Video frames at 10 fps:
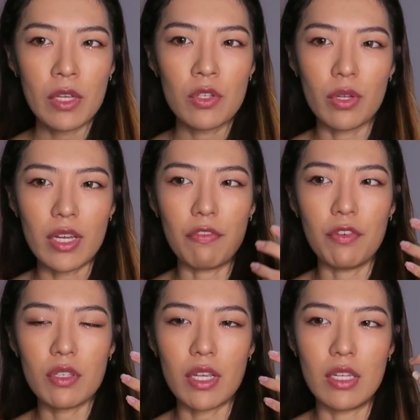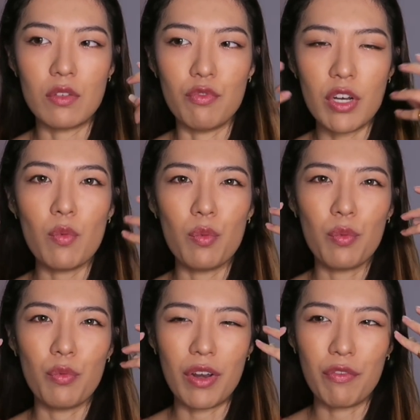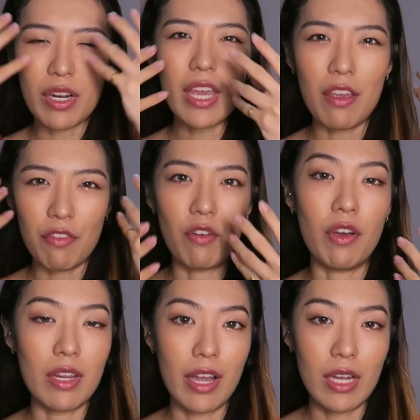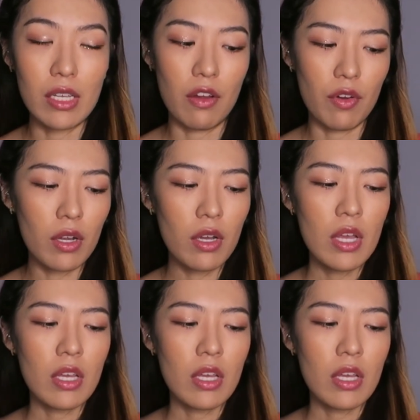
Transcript: so that it feels like it's really heavy around the eye area.